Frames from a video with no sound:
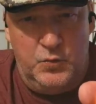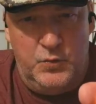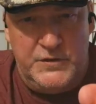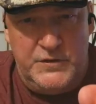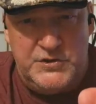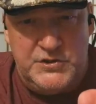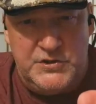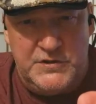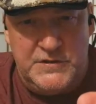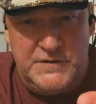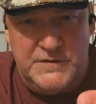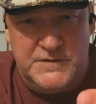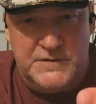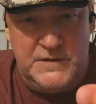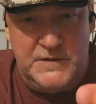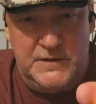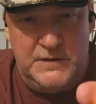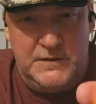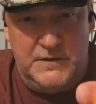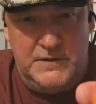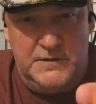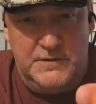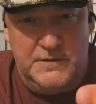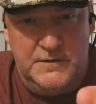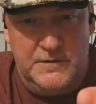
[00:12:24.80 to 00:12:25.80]
which is
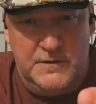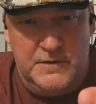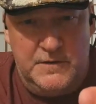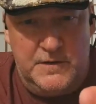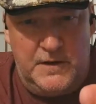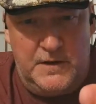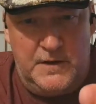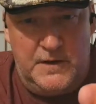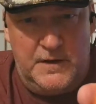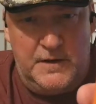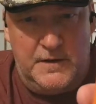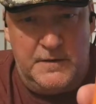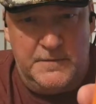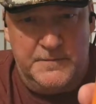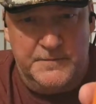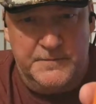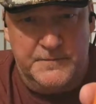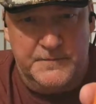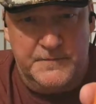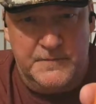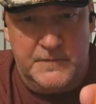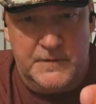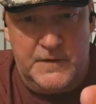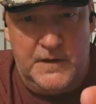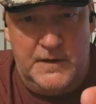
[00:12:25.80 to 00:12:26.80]
in
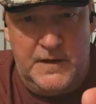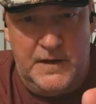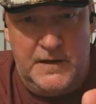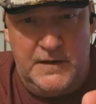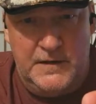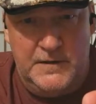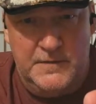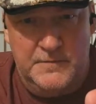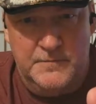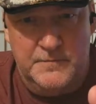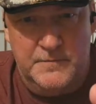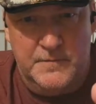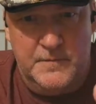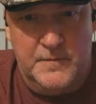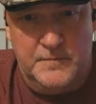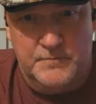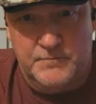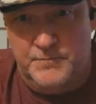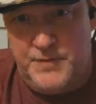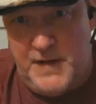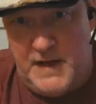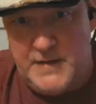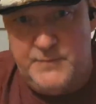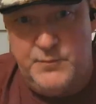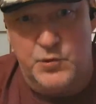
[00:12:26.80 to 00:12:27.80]
a
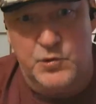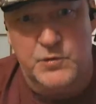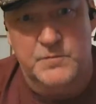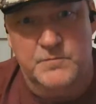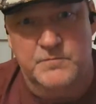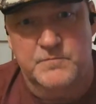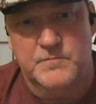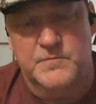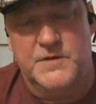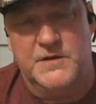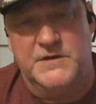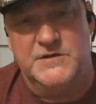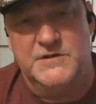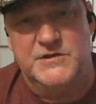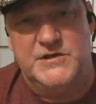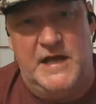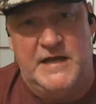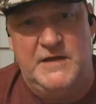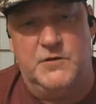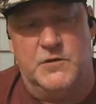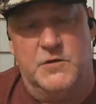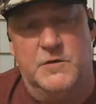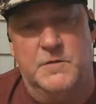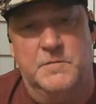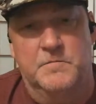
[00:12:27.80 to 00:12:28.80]
paper
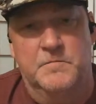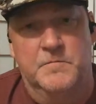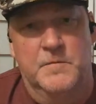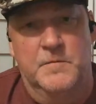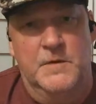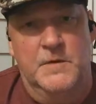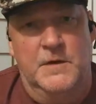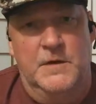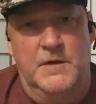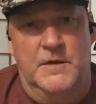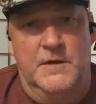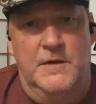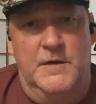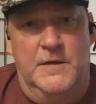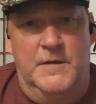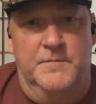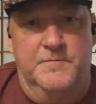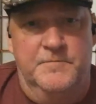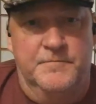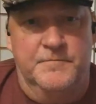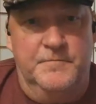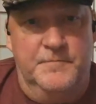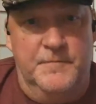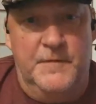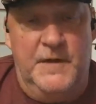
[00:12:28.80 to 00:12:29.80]
container.
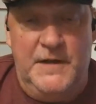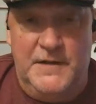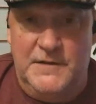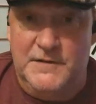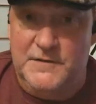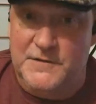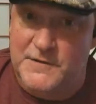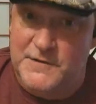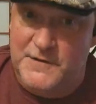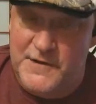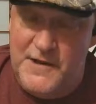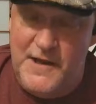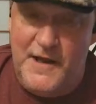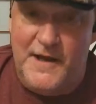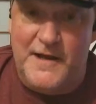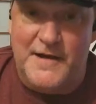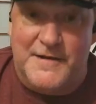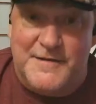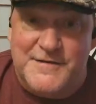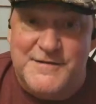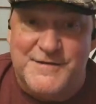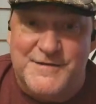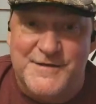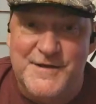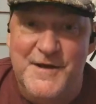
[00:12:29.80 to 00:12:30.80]

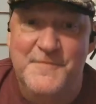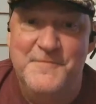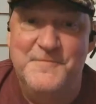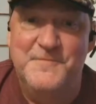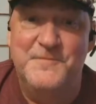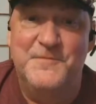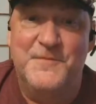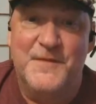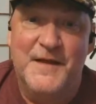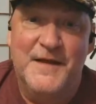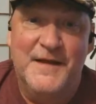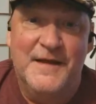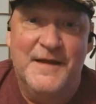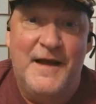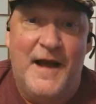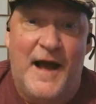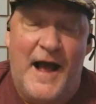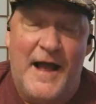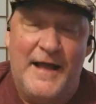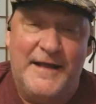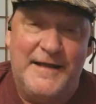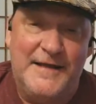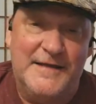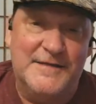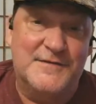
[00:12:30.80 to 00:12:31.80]
Unless,
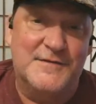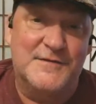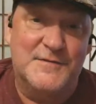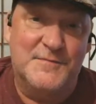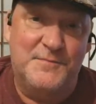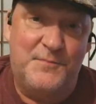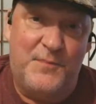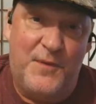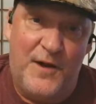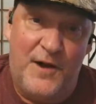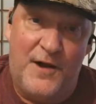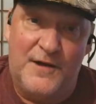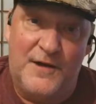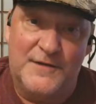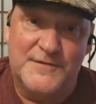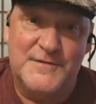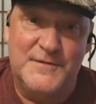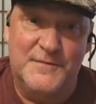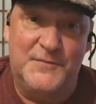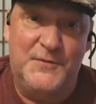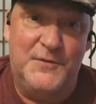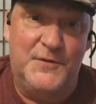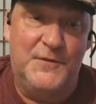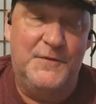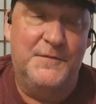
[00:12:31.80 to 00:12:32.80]
I guess it's
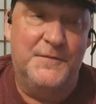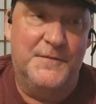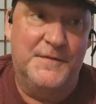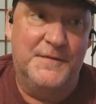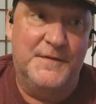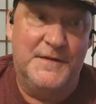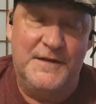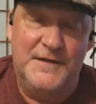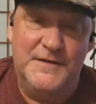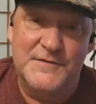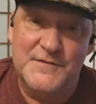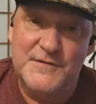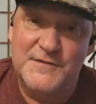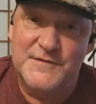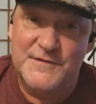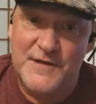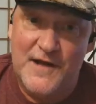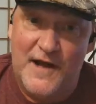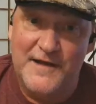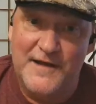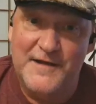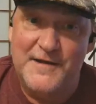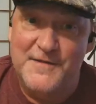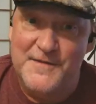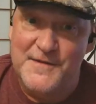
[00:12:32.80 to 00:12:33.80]
possible, the
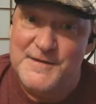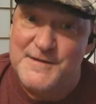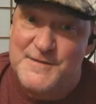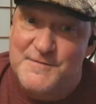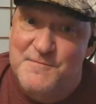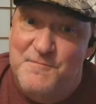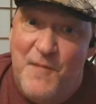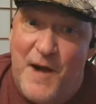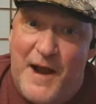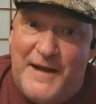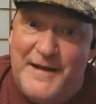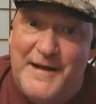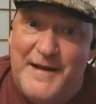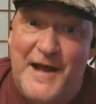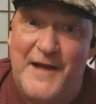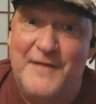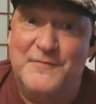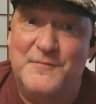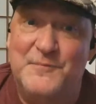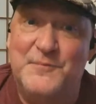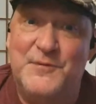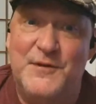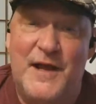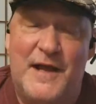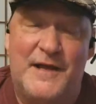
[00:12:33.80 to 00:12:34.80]
inside of this might
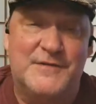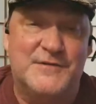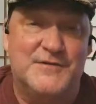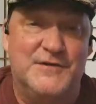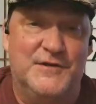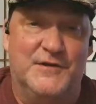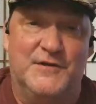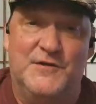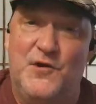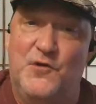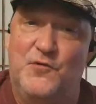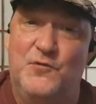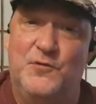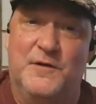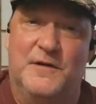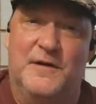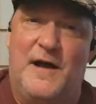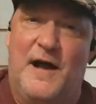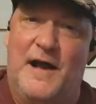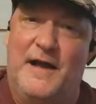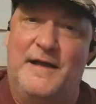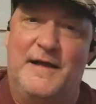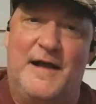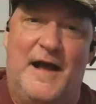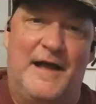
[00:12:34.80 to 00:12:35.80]
have plastic
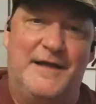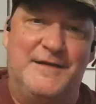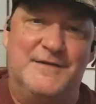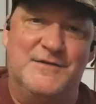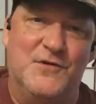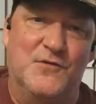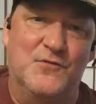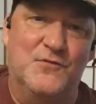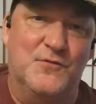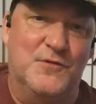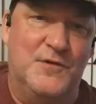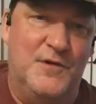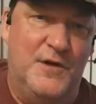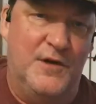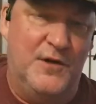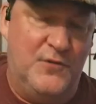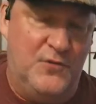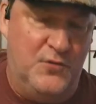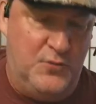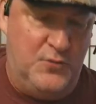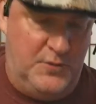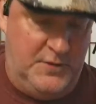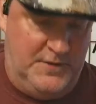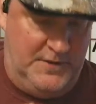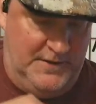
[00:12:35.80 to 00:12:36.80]
coating. I don't
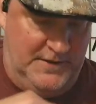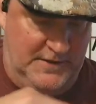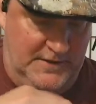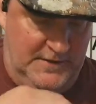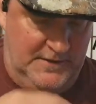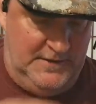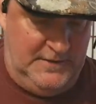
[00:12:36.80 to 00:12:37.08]
know